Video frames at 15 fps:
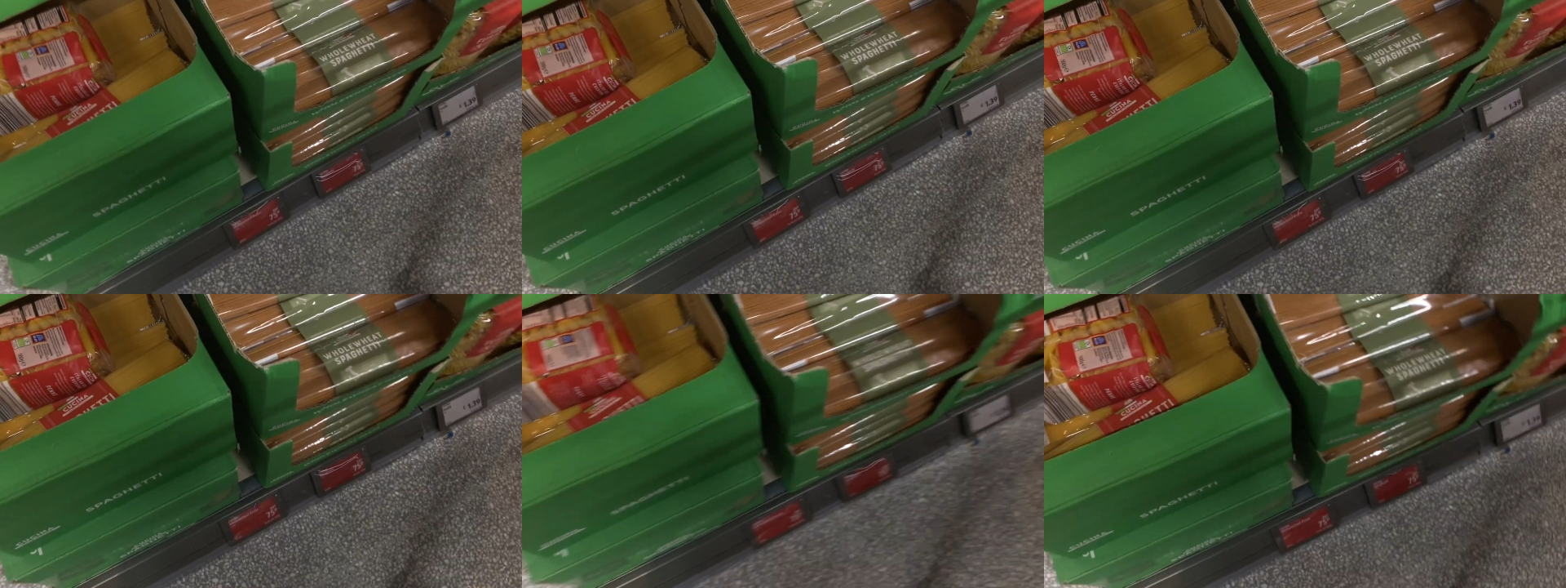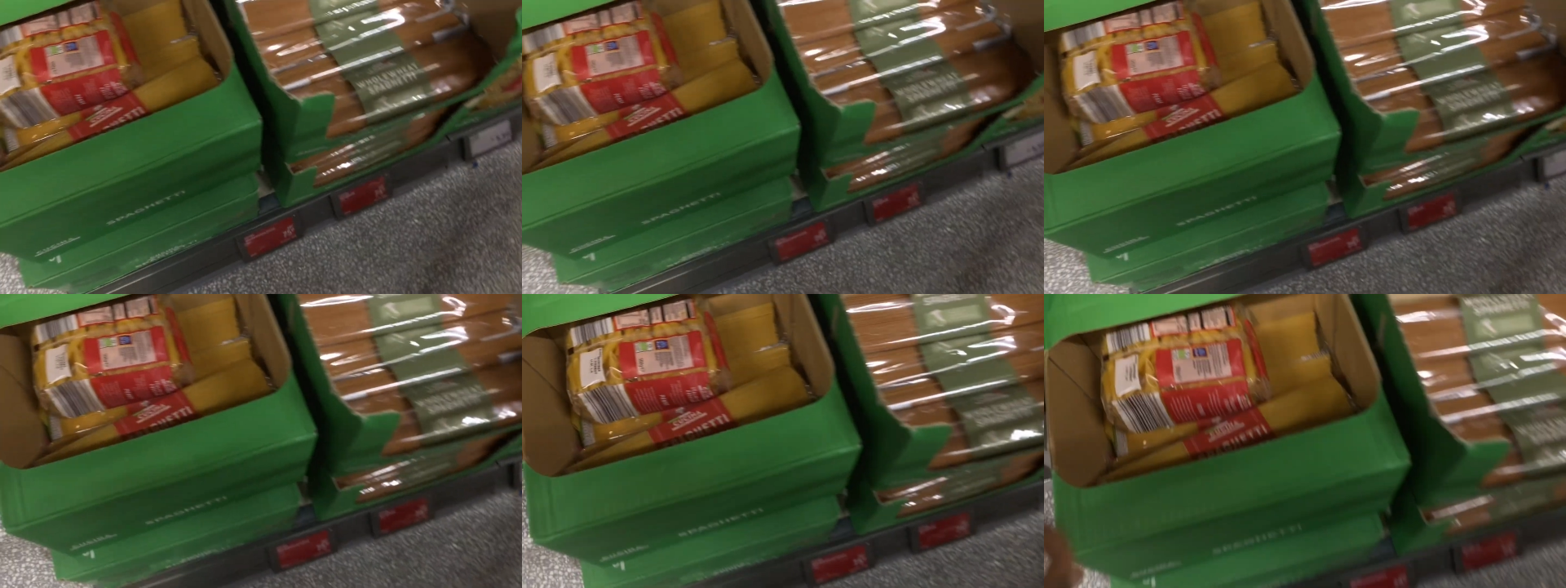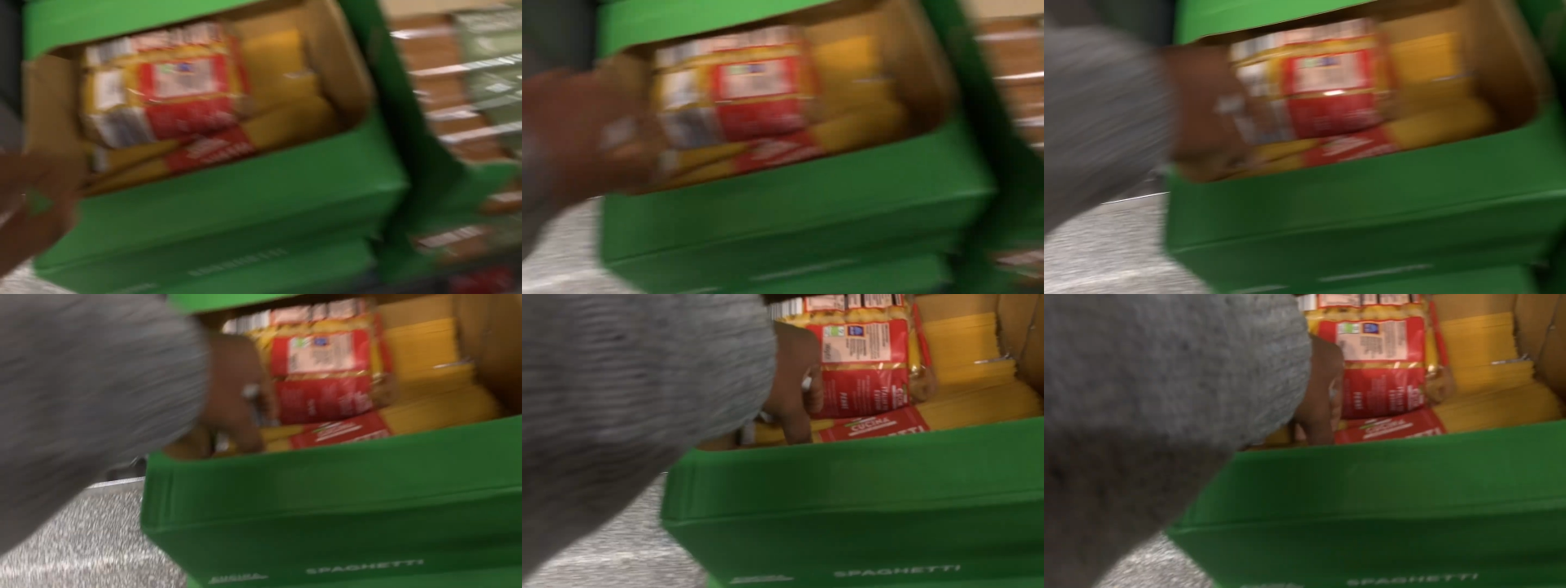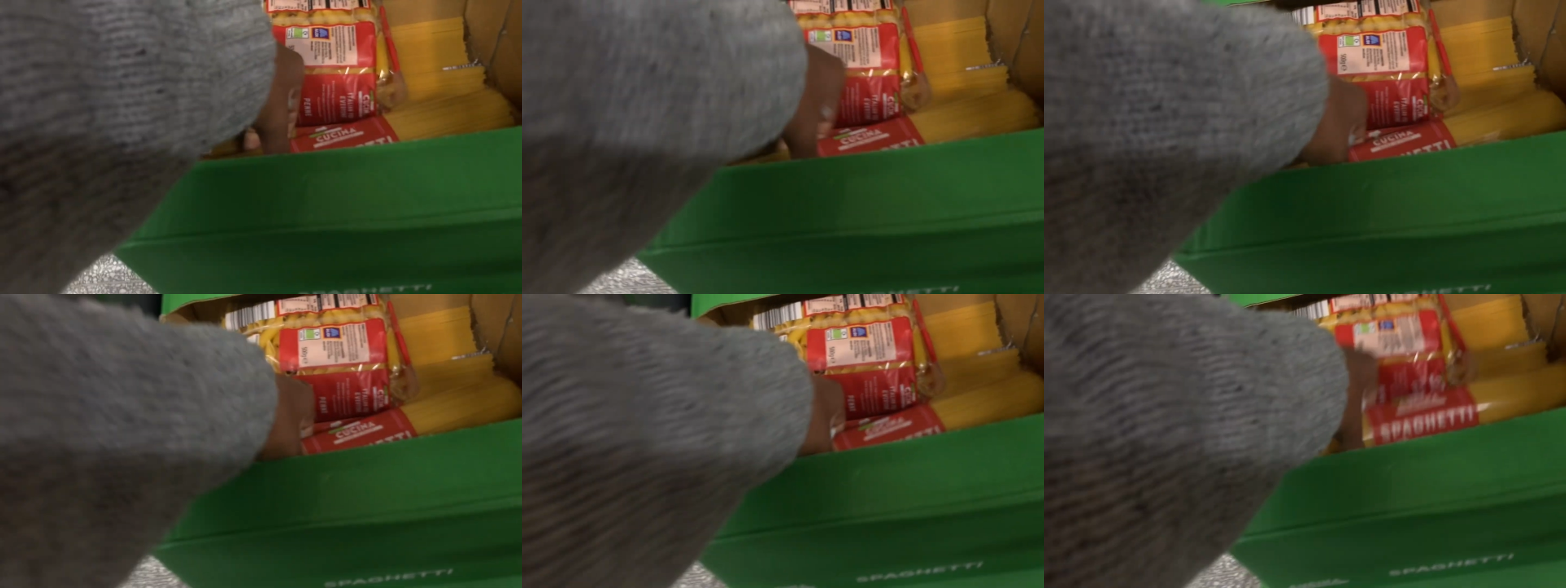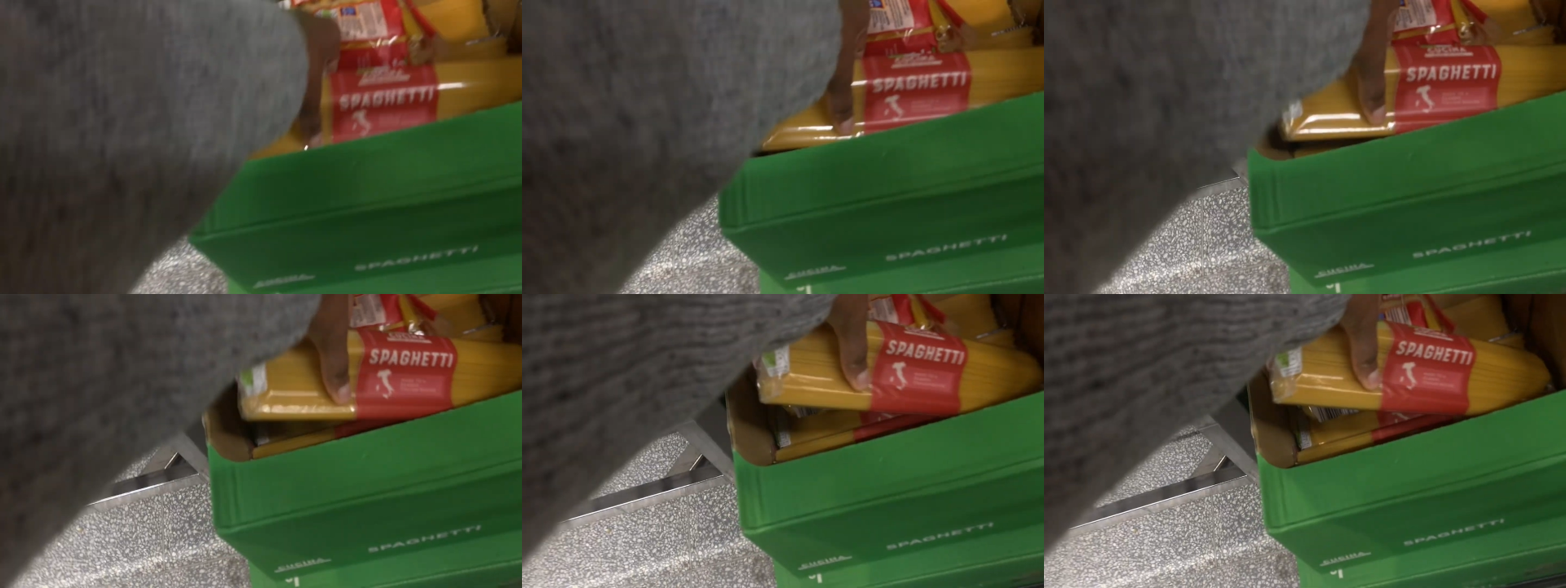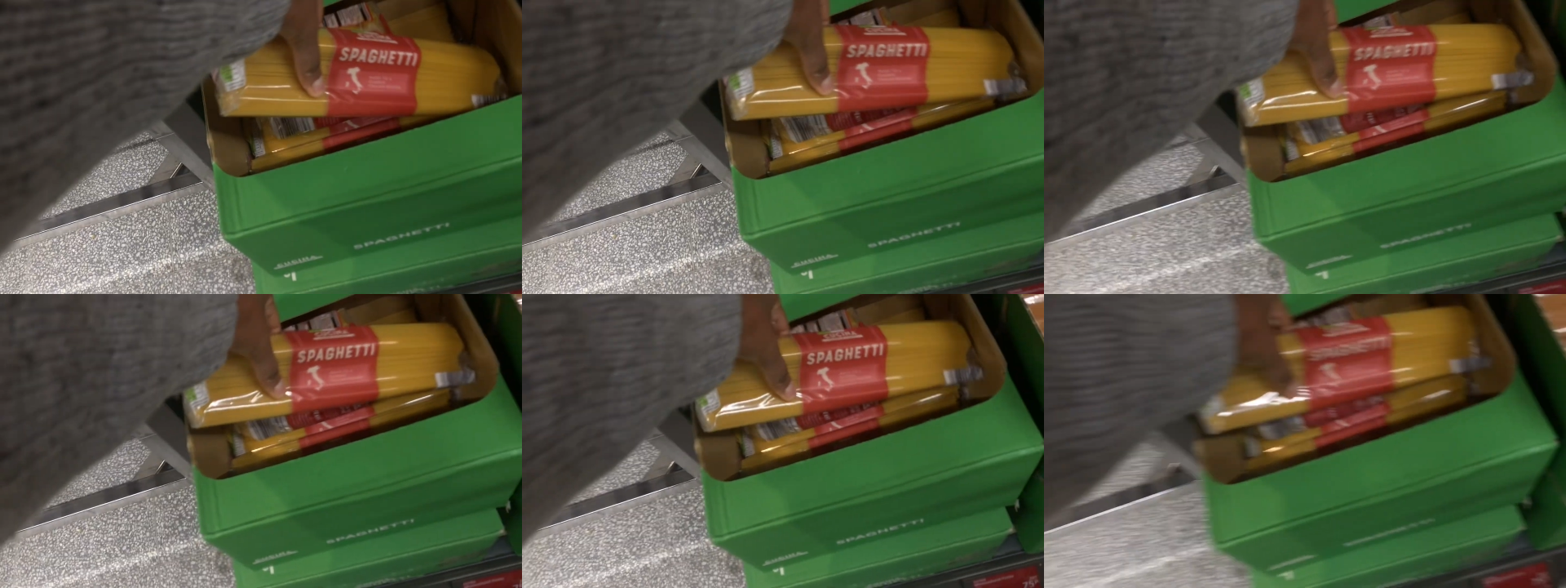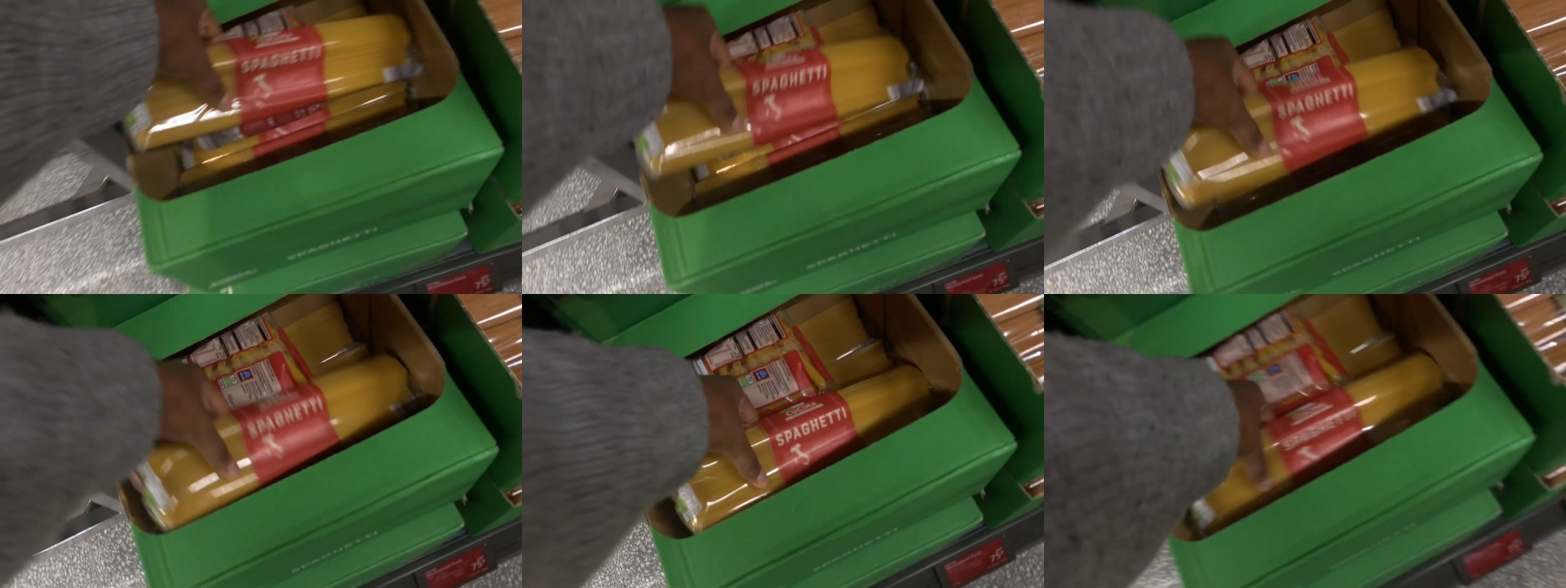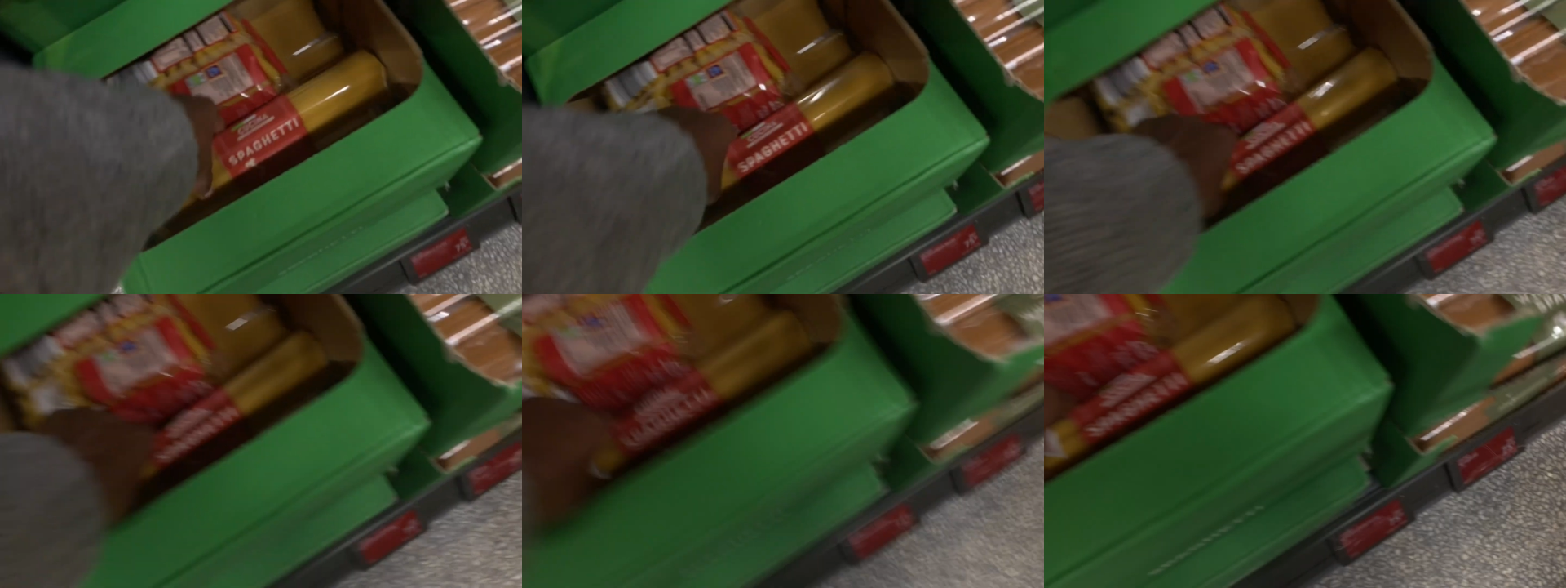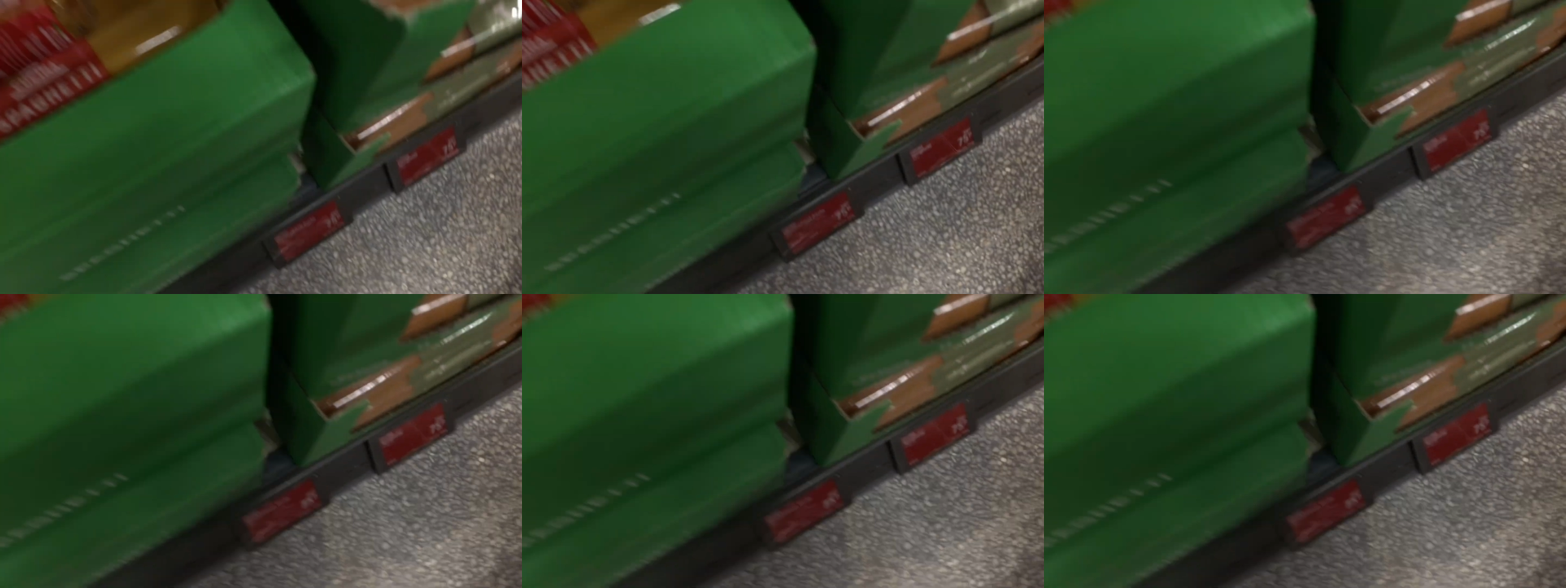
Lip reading: Nobody's mouth can be seen.